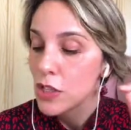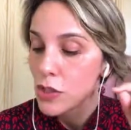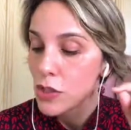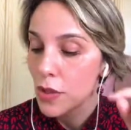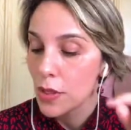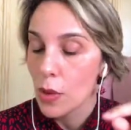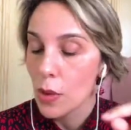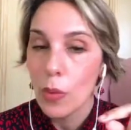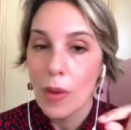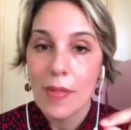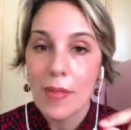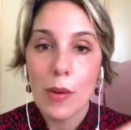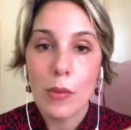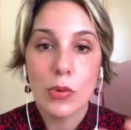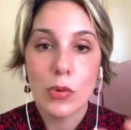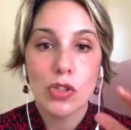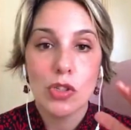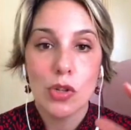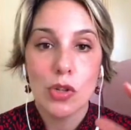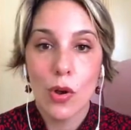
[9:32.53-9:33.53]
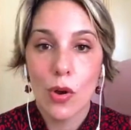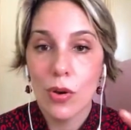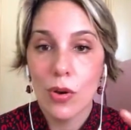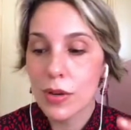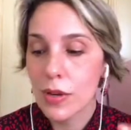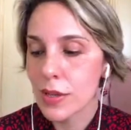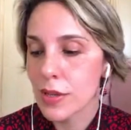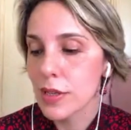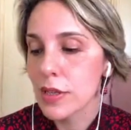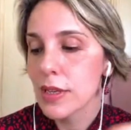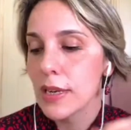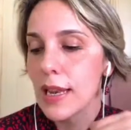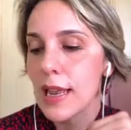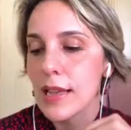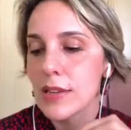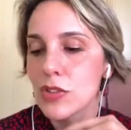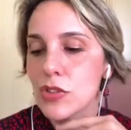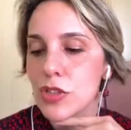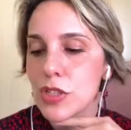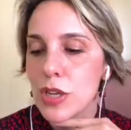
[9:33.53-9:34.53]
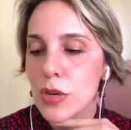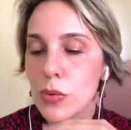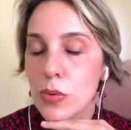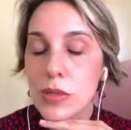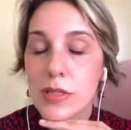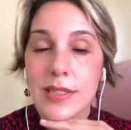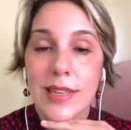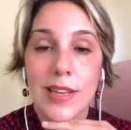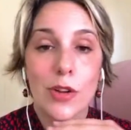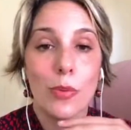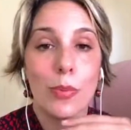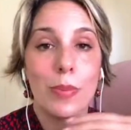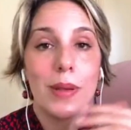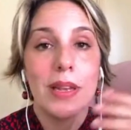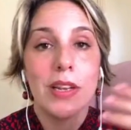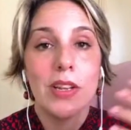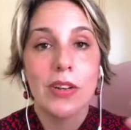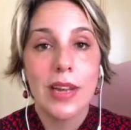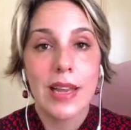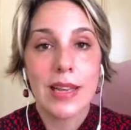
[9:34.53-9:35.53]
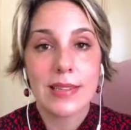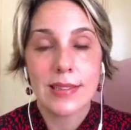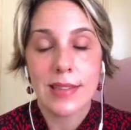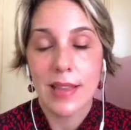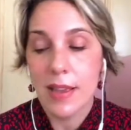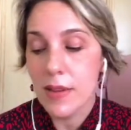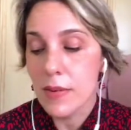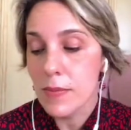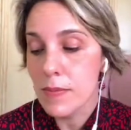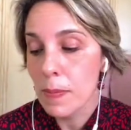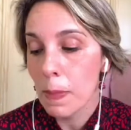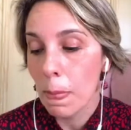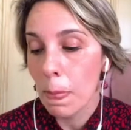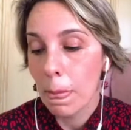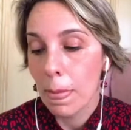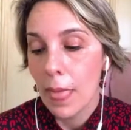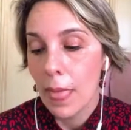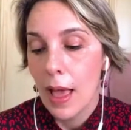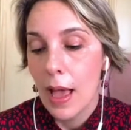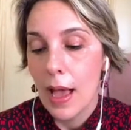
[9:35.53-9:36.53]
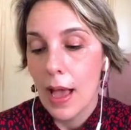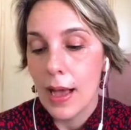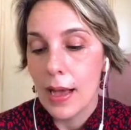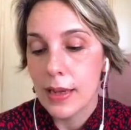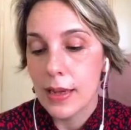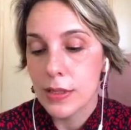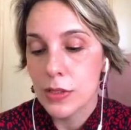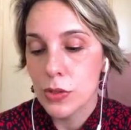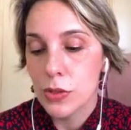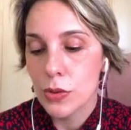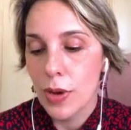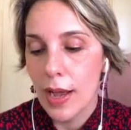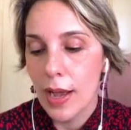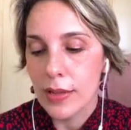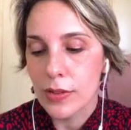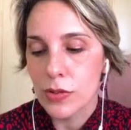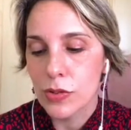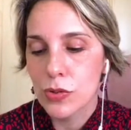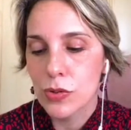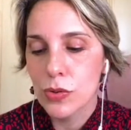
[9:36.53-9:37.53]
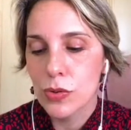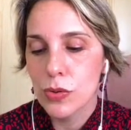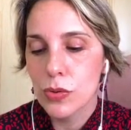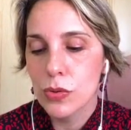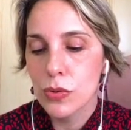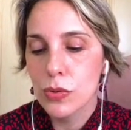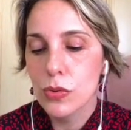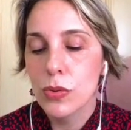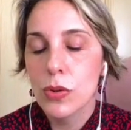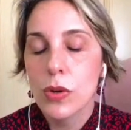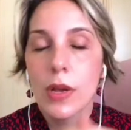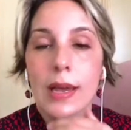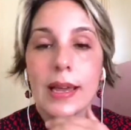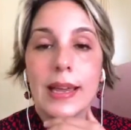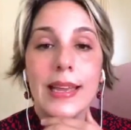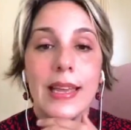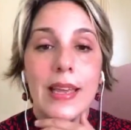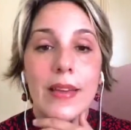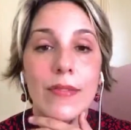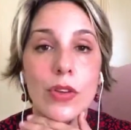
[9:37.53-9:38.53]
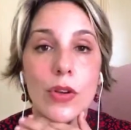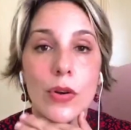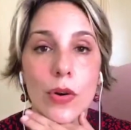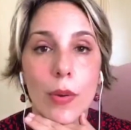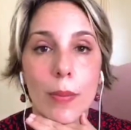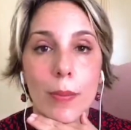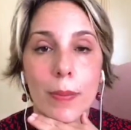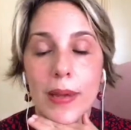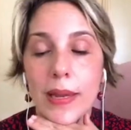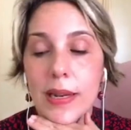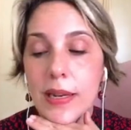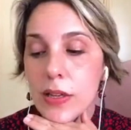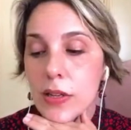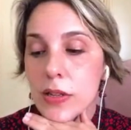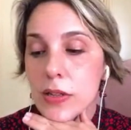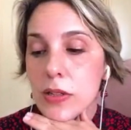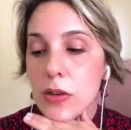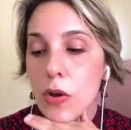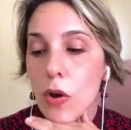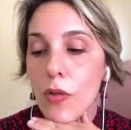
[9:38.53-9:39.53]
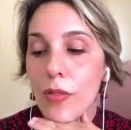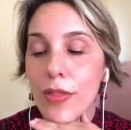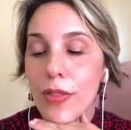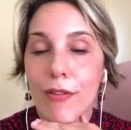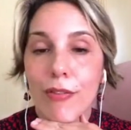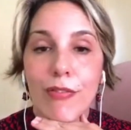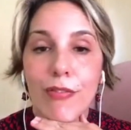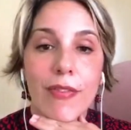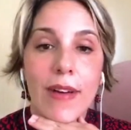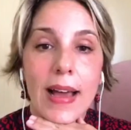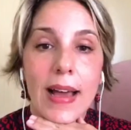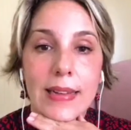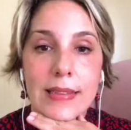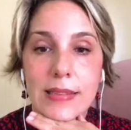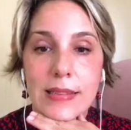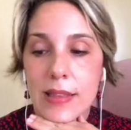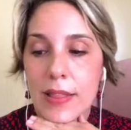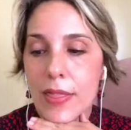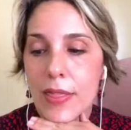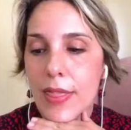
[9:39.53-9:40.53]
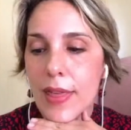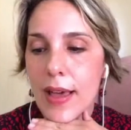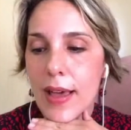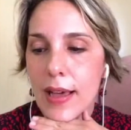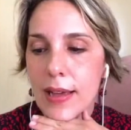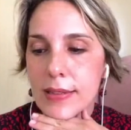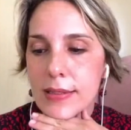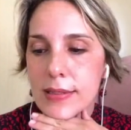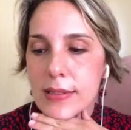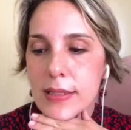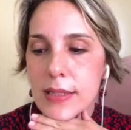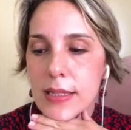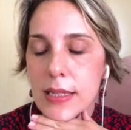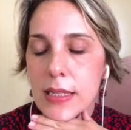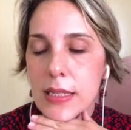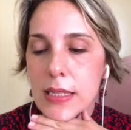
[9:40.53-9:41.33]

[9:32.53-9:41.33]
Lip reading: So the one that was longer last year was an opinion essay, and you had to give your opinion on the fact that